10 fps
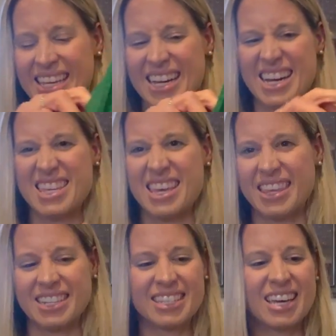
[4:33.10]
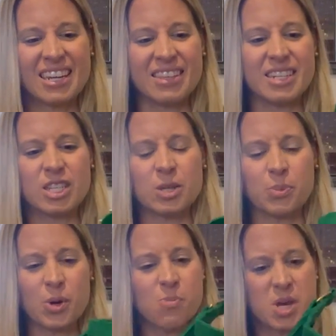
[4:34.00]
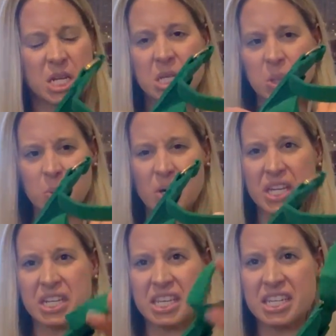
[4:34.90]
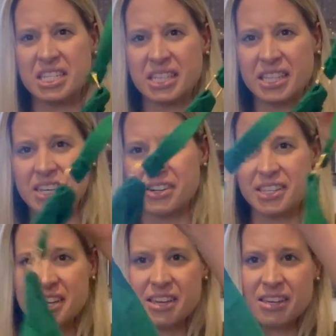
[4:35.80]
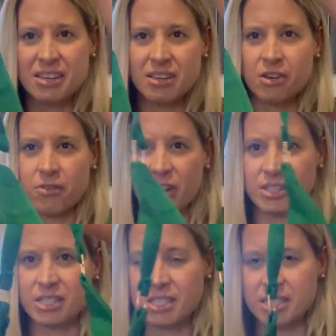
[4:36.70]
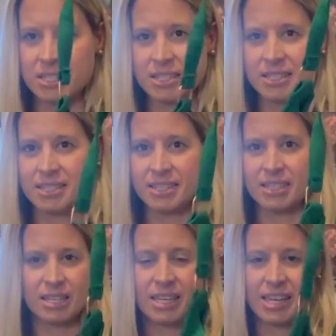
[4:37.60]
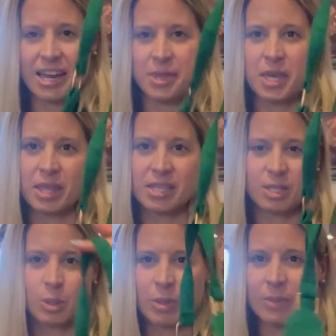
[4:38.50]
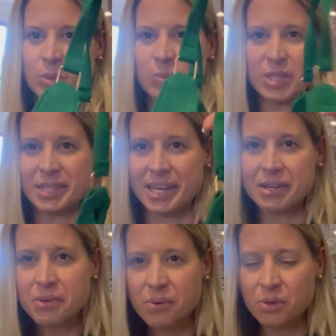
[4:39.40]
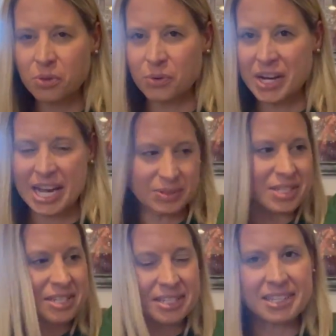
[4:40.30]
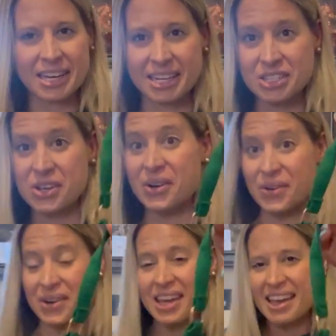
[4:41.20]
I think that's kind of the disappointment one. It is literally felt. Like, I think this is probably like 3 ounces on its own.